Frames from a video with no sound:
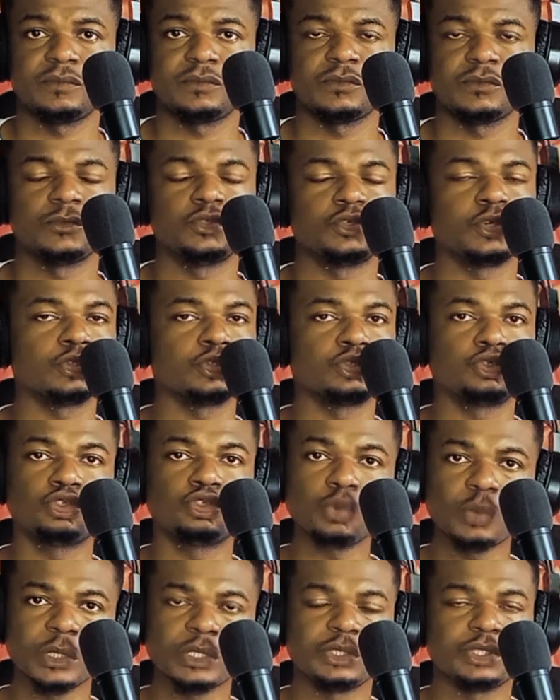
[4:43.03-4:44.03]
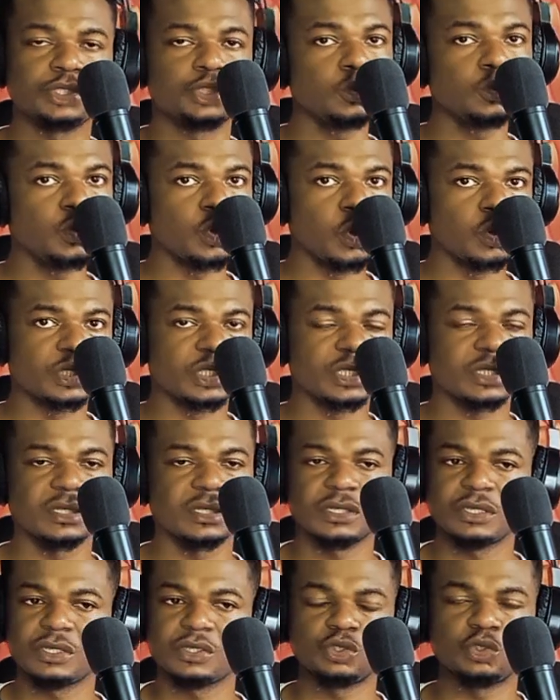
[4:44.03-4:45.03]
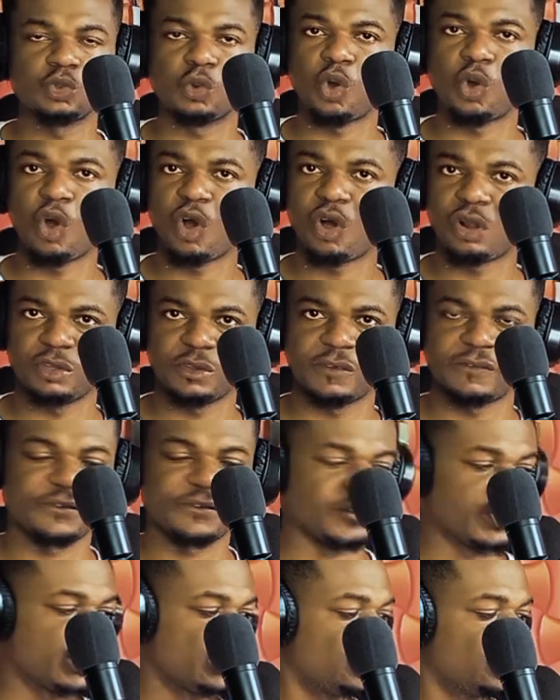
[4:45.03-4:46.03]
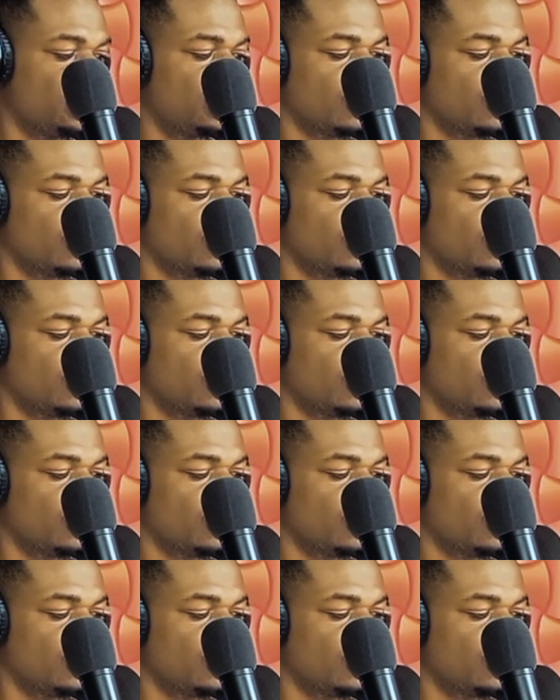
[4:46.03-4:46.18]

just do it 2 notes to all your fret.